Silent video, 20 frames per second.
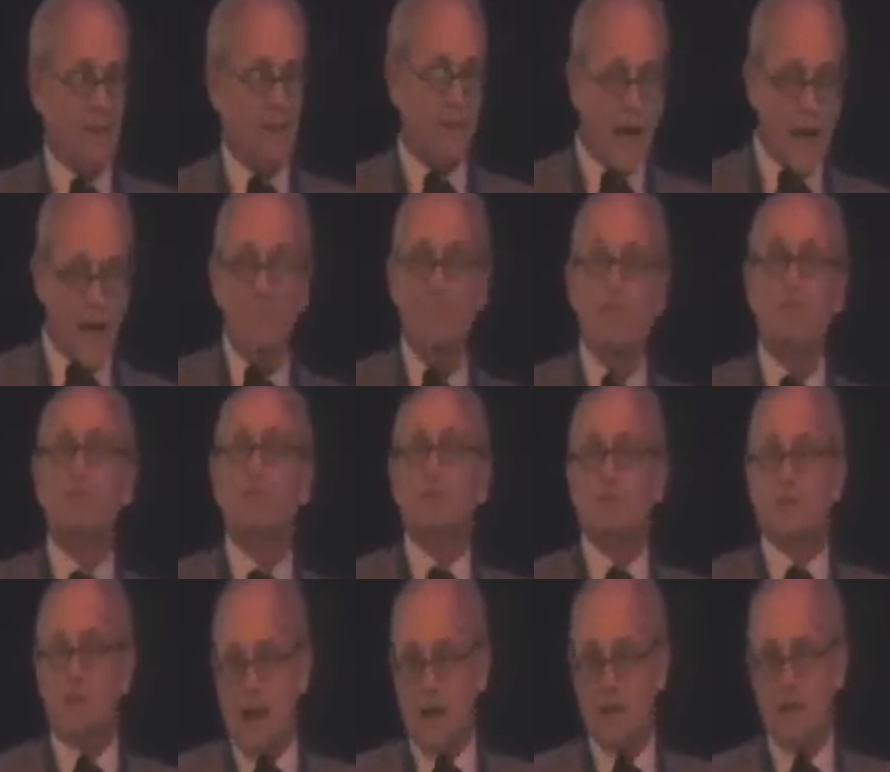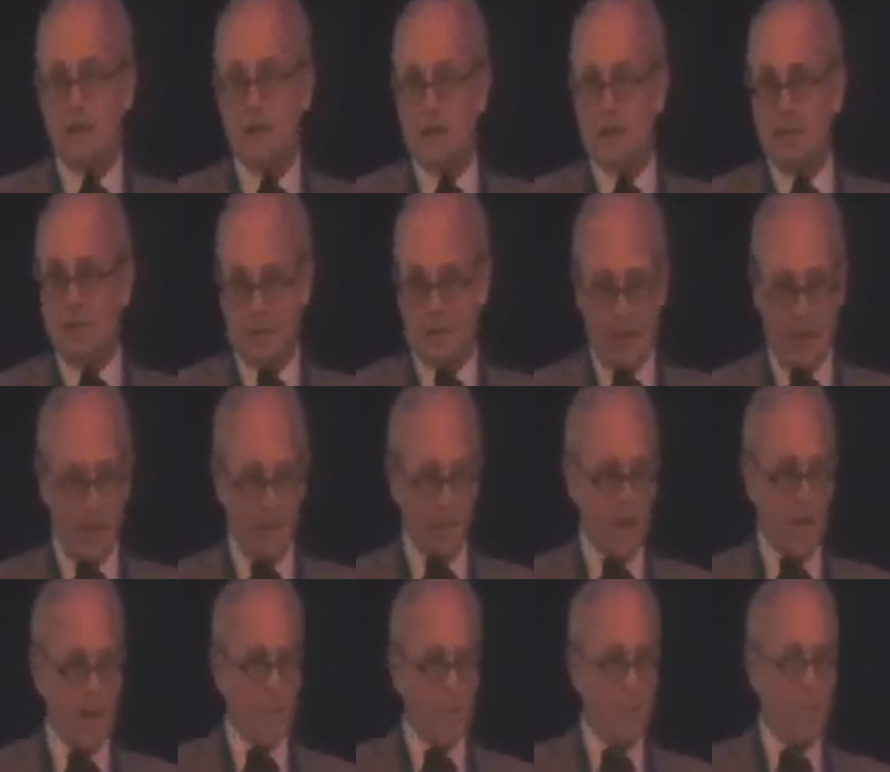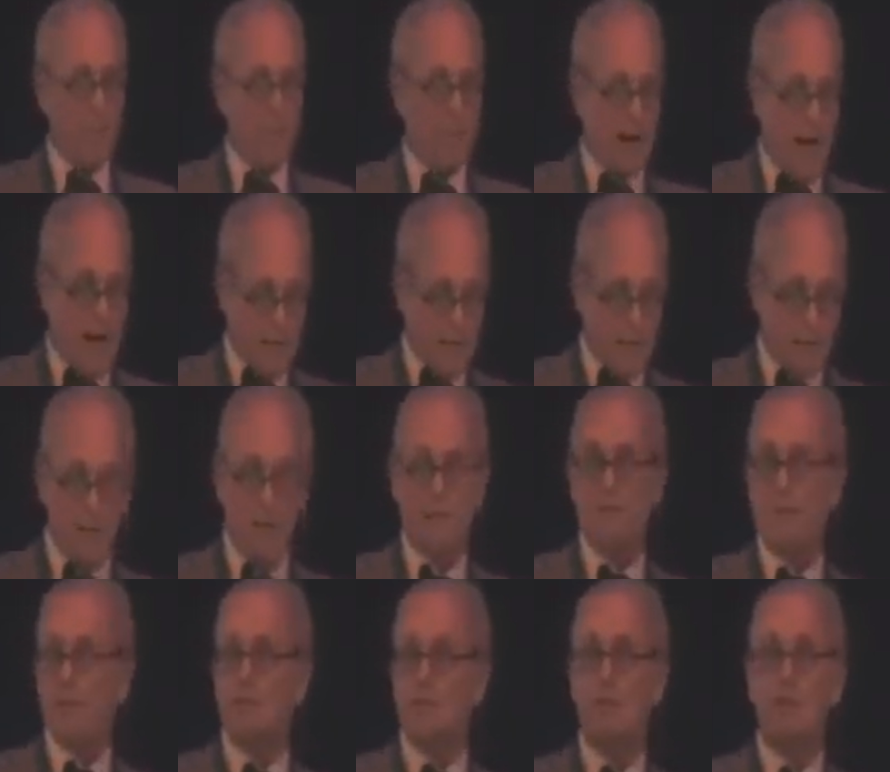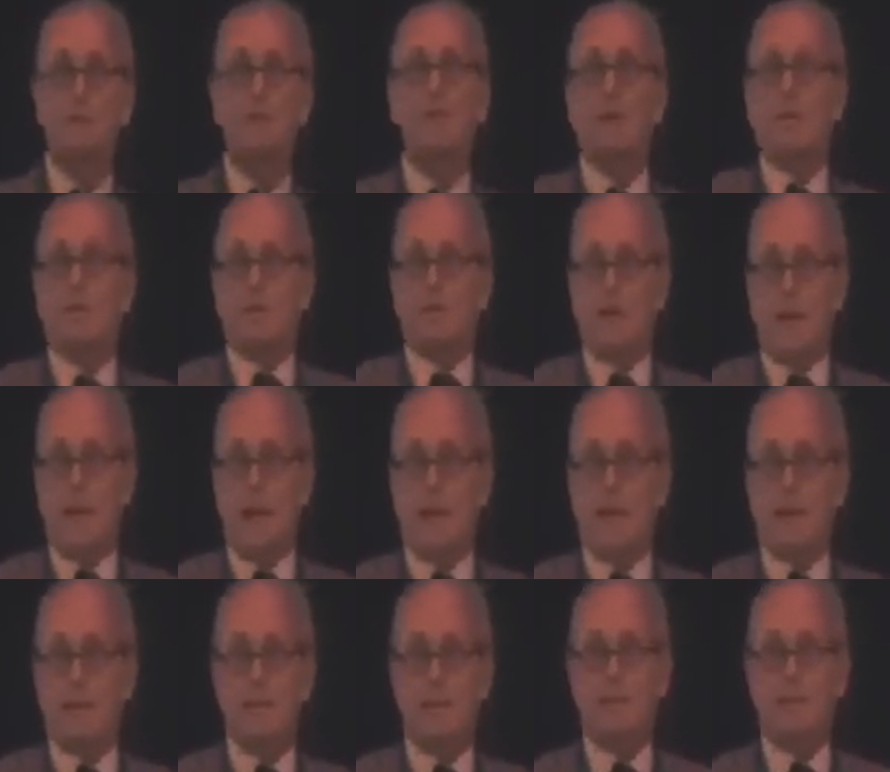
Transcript: Lyme versus not Lyme. Pathology versus functionality.